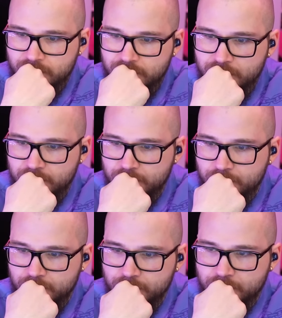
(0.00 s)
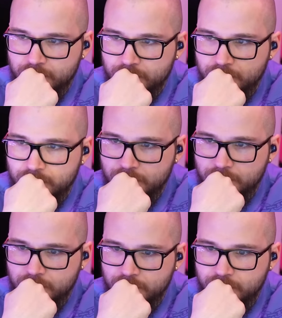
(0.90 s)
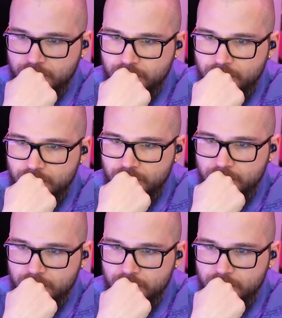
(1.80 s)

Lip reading: Nobody speaks.